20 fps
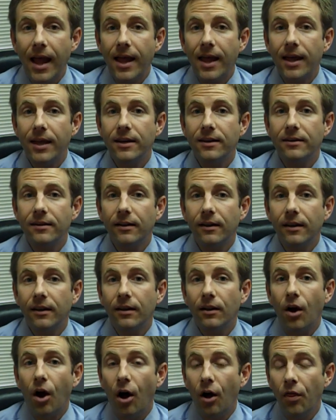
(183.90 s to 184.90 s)
And
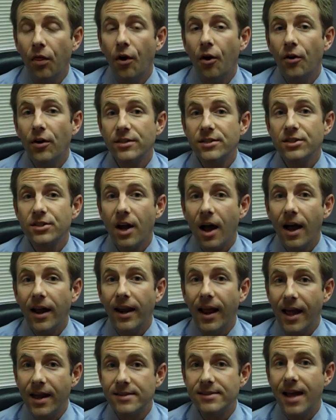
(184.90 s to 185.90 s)
although it's
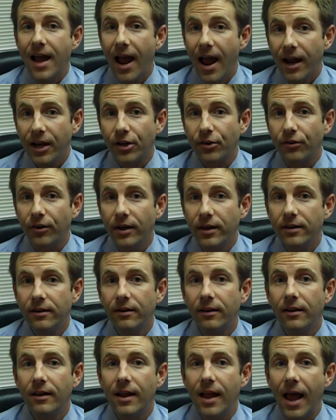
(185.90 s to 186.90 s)
not as
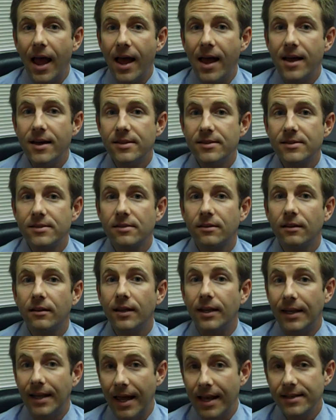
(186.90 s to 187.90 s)
accurate as
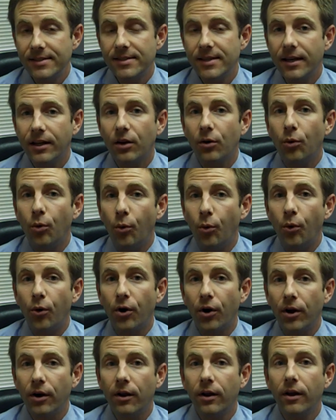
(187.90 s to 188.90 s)
LASIK
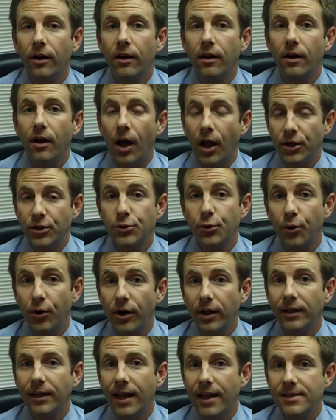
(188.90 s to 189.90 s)
or a
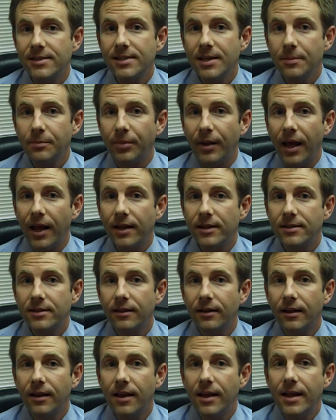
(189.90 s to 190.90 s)
toric lens
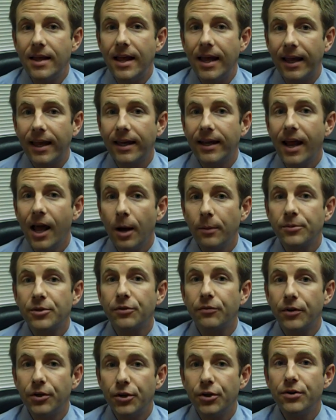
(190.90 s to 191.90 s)
implant, it can help
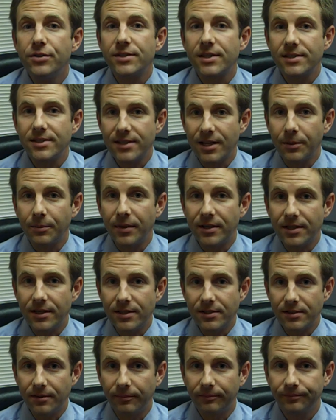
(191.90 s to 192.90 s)
to reduce
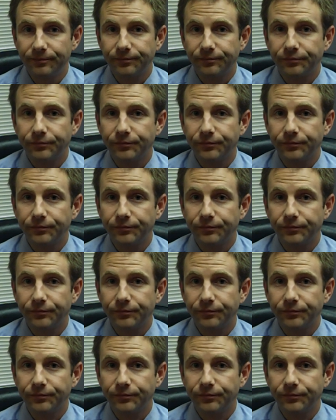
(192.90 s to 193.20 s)
astigmatism.